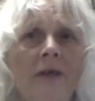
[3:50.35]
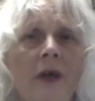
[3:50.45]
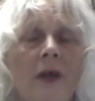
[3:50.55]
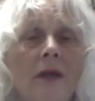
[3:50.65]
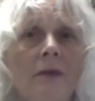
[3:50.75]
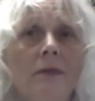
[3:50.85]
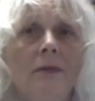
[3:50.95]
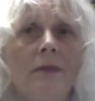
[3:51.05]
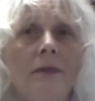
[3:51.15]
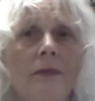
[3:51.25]
on,
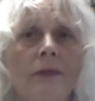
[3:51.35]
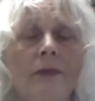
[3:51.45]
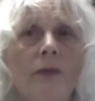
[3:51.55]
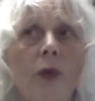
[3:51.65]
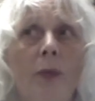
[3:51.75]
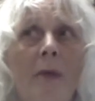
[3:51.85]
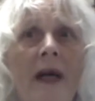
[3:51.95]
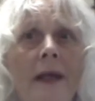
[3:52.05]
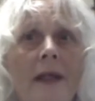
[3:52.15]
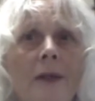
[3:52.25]
would be
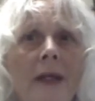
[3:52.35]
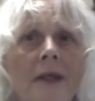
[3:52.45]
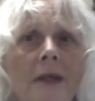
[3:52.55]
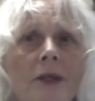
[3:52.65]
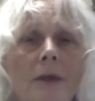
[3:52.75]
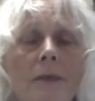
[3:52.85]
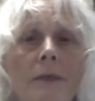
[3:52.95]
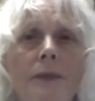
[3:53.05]
my expectation.